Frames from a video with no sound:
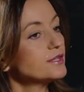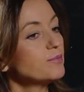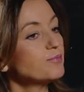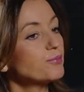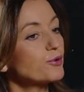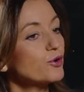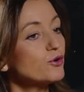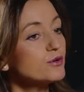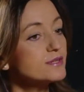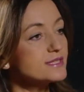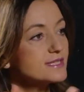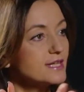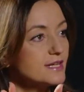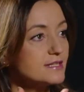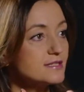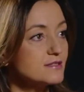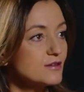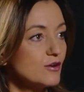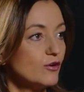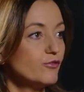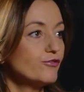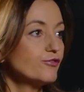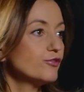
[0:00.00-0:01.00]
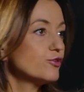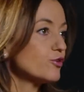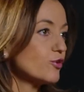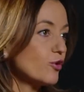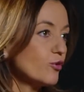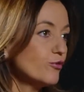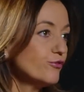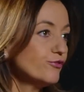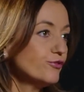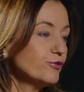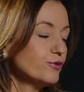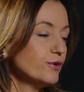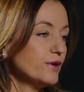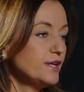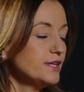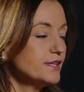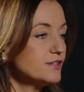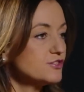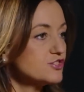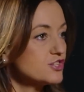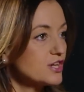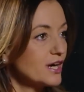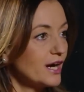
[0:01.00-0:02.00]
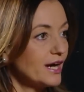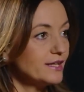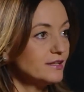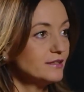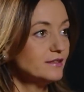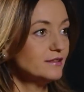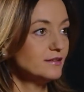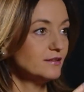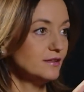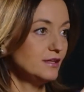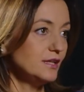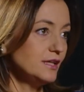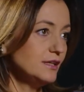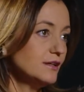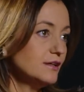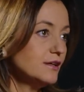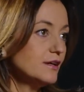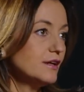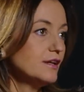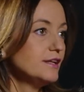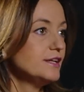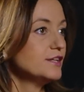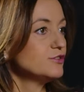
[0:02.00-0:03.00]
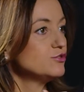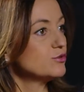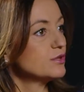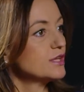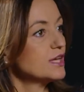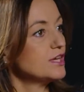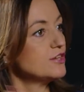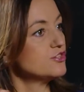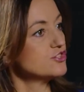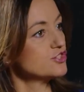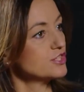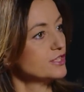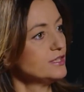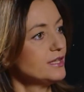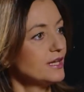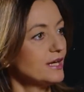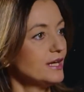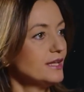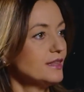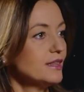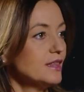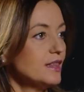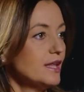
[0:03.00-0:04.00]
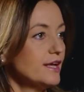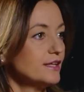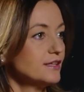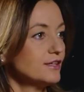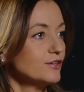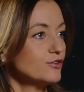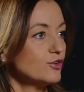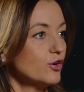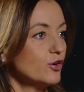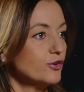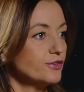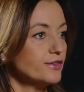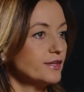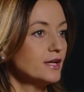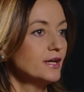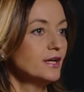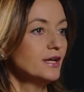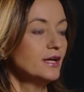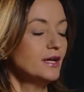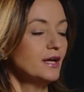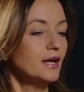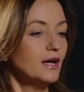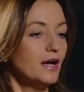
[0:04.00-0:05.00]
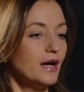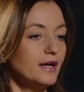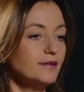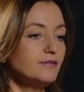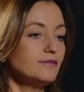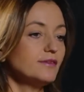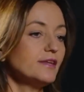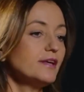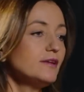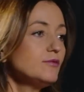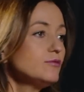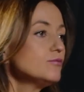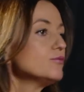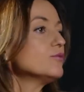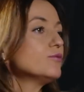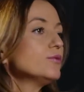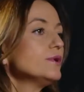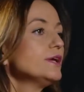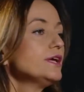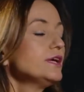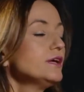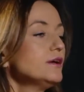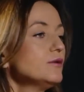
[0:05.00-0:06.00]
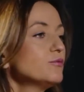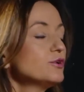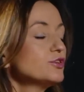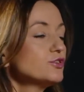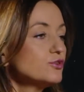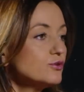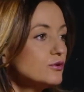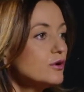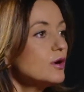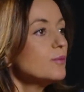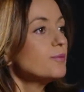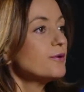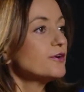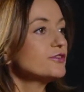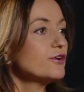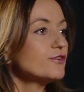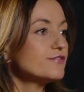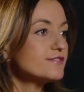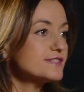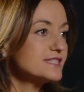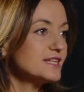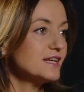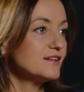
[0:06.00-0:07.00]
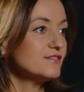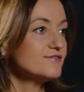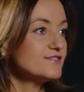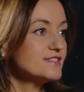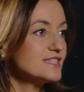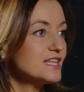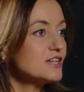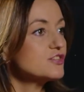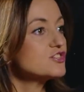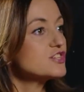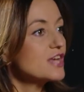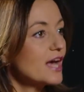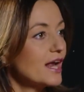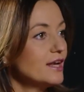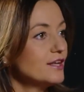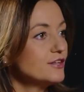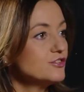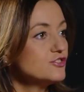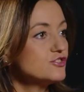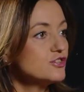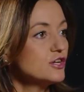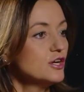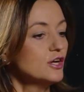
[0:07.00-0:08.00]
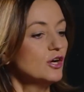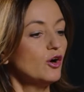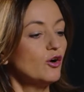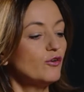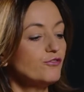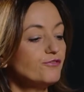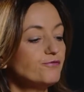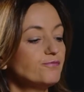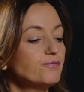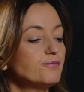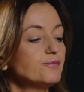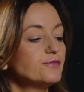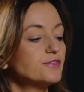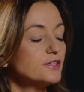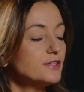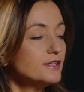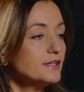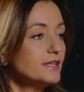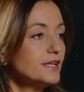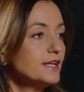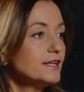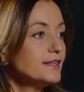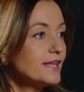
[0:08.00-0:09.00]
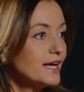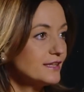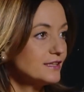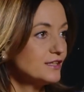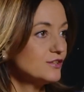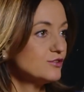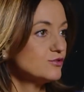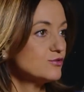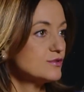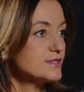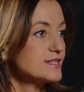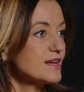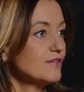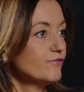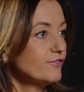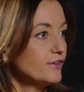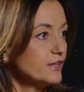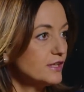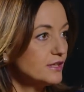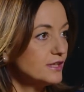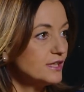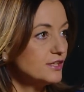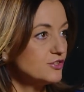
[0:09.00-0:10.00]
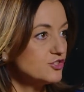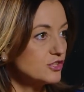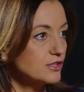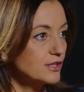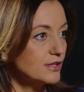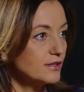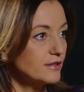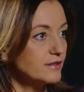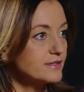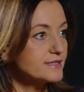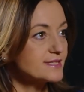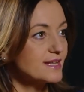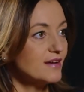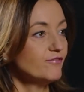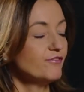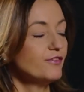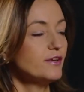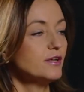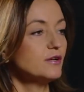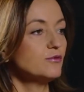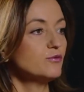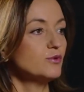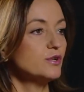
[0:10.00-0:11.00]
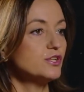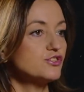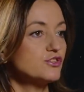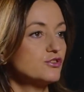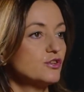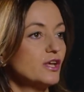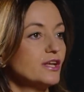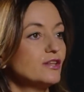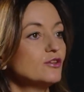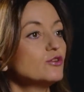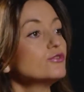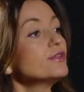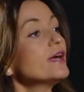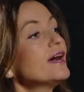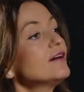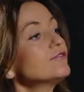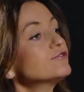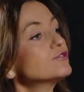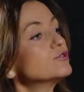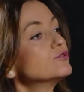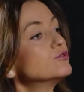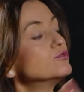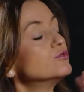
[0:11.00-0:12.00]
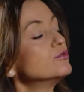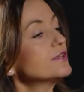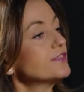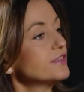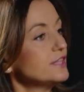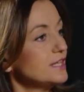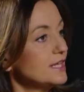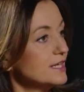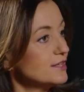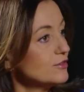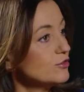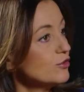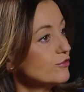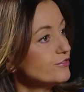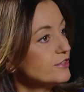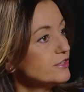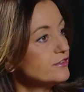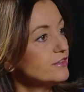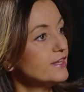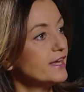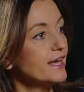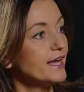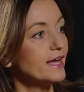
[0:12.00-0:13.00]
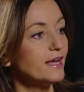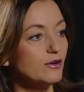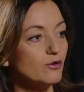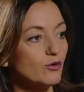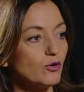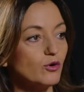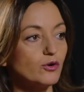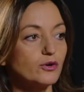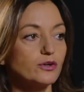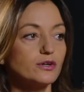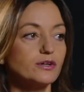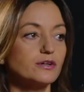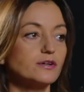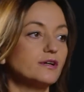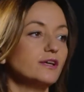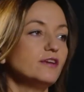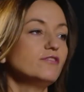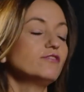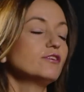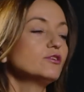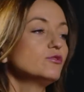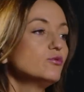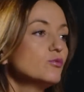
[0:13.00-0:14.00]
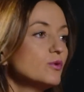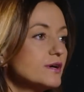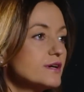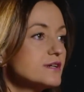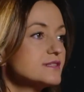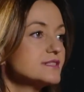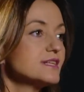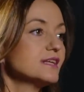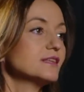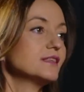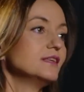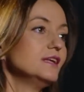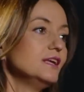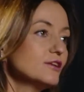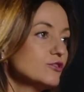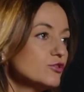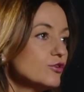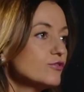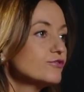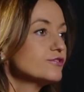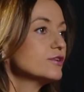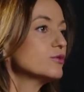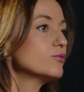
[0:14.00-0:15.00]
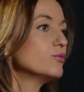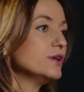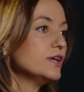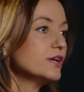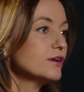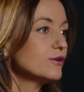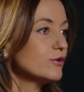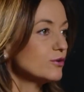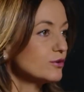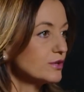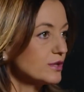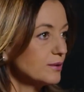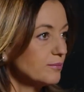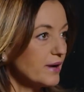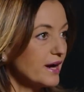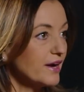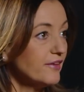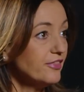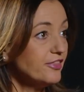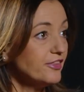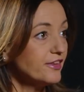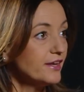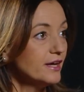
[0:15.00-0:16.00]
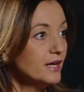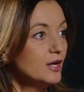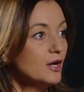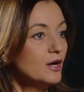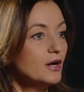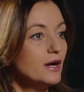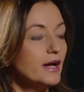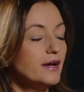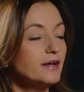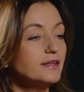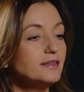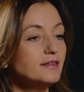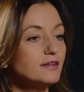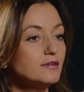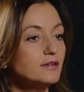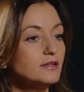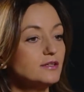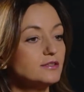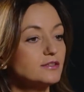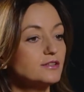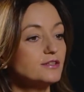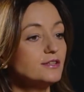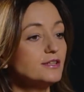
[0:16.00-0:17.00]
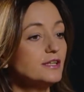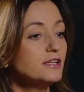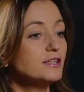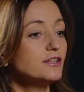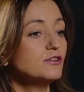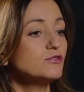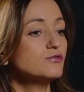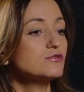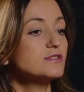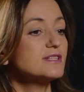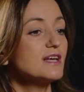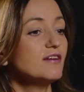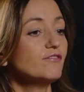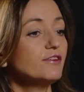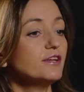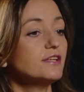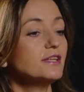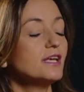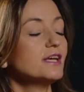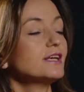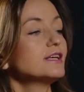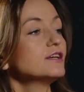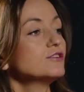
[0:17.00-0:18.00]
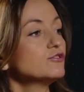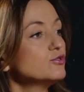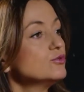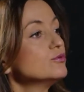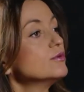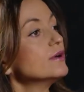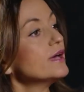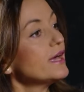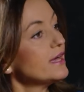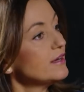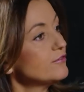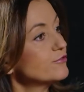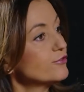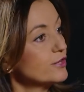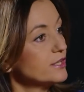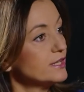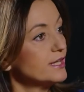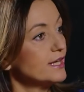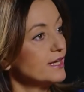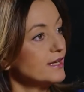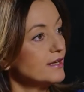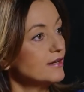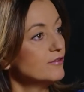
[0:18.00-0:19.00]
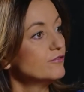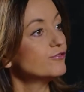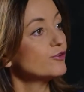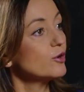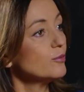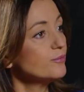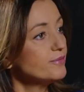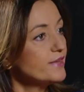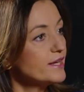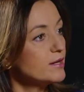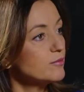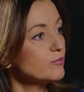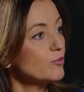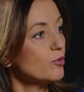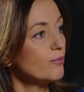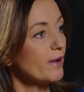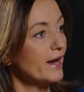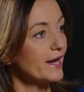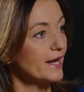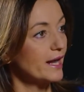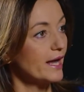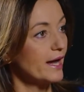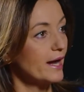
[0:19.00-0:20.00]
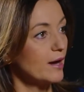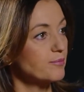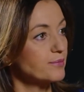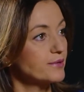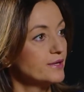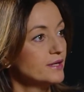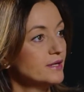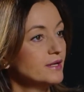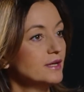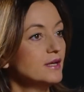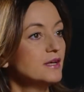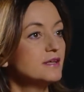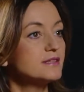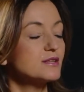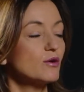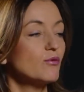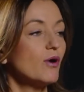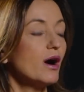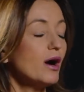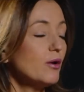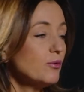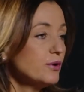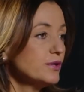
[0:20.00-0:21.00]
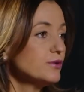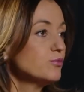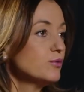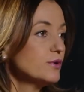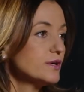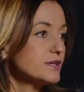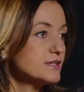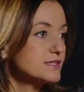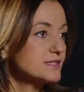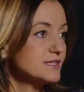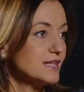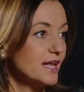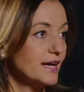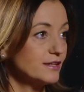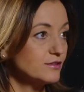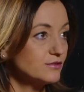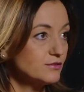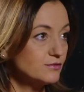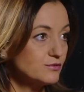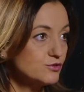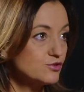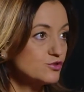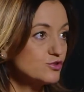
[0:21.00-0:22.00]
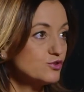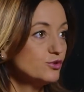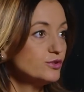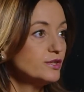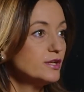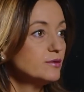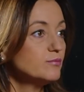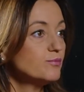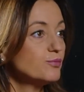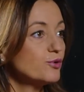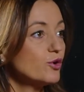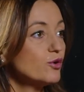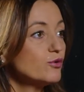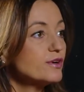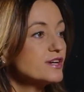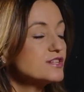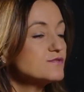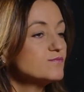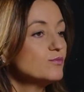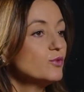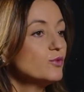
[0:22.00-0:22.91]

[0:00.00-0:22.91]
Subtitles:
process of growth in a child in early education and later on. And then we took upon ourselves the challenge of turning that into something digital, something which they don't have to do at the end of the day, or even worse, at the end of the week or the month, and turn it into something they can do every day from their mobile app. So how it works, like student progress